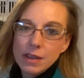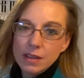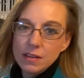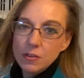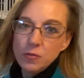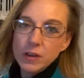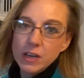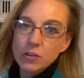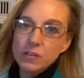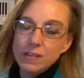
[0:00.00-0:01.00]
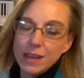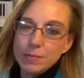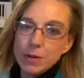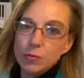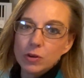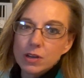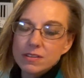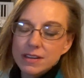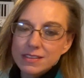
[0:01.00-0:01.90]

In this video segment, we're going to take